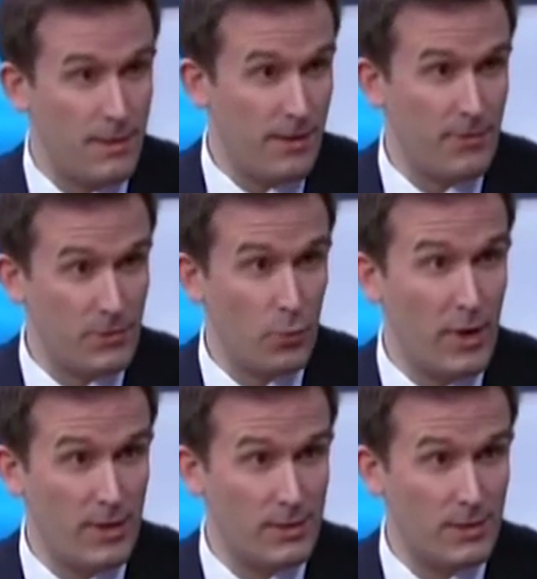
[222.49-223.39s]
If there's
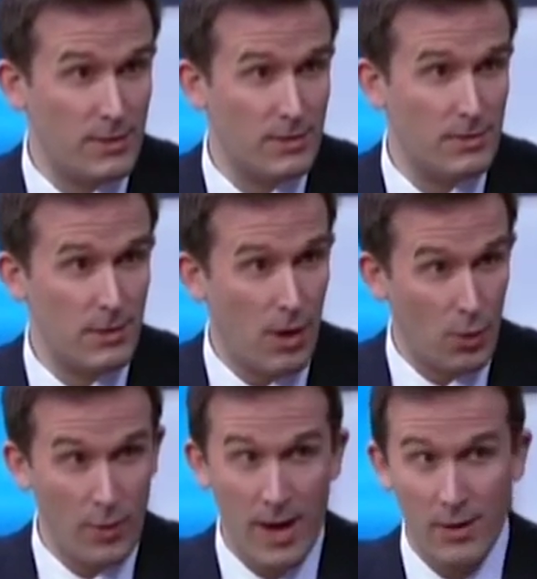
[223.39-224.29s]
witnesses
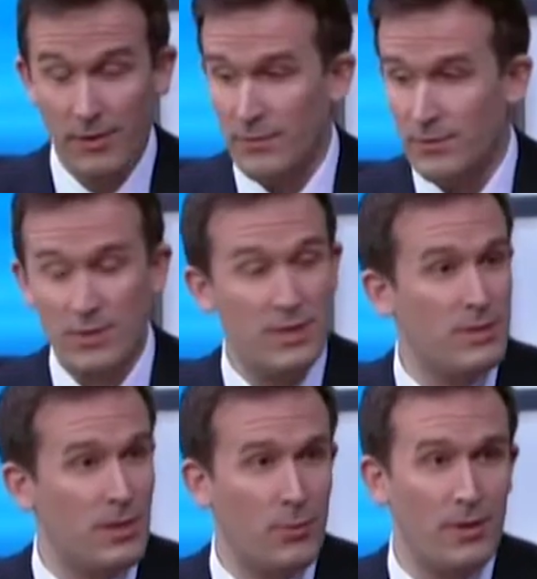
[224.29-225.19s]
around, if you see
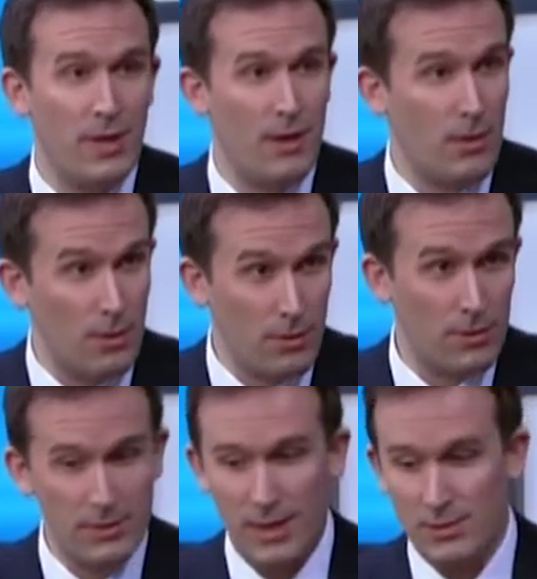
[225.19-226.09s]
someone that
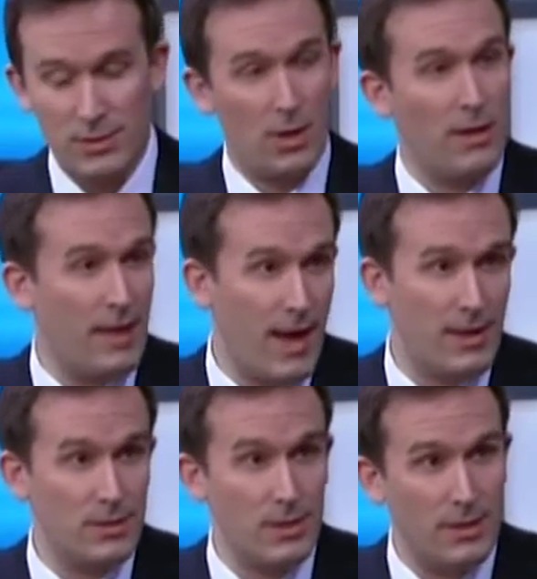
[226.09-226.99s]
looked and mm. saw the
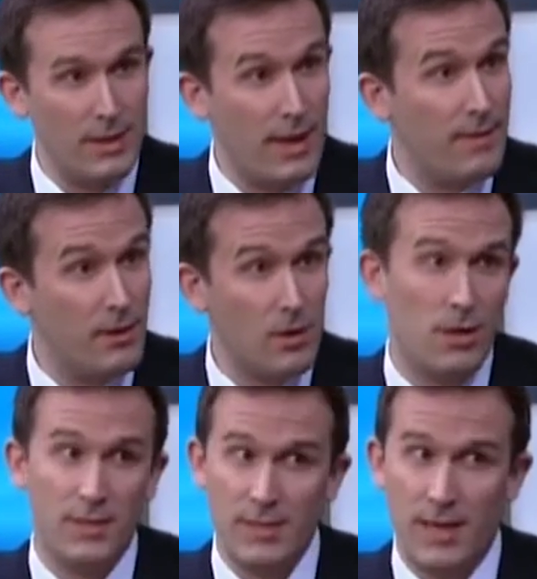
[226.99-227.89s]
accident, get their
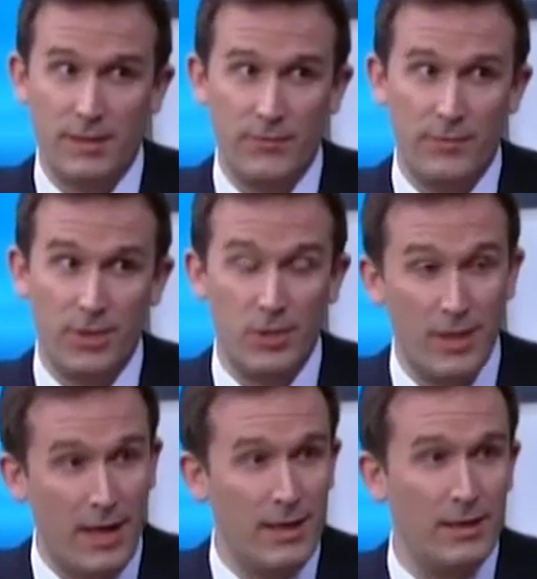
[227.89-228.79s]
contact
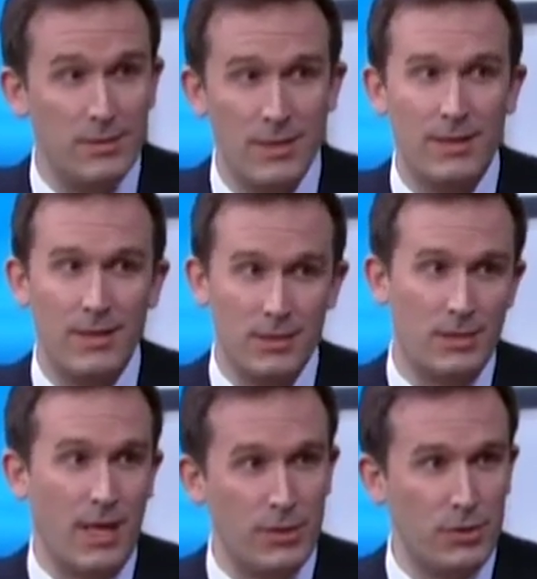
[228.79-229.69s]
information. That is
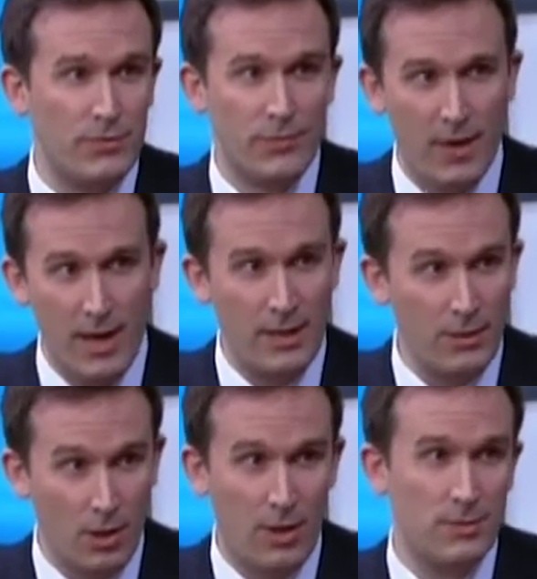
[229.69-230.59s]
essential for any
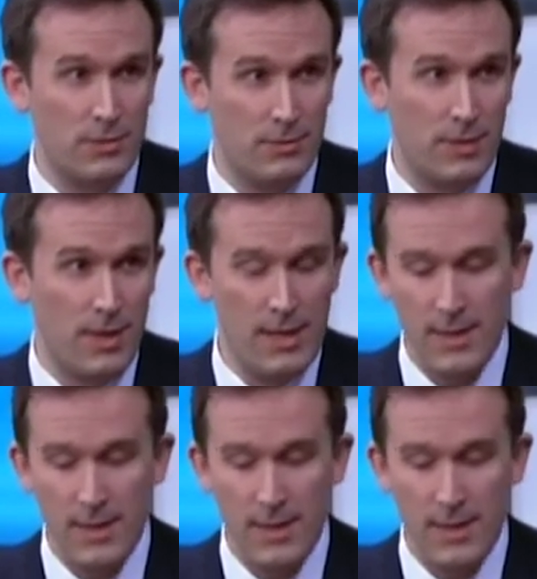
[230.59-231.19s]
lawsuit.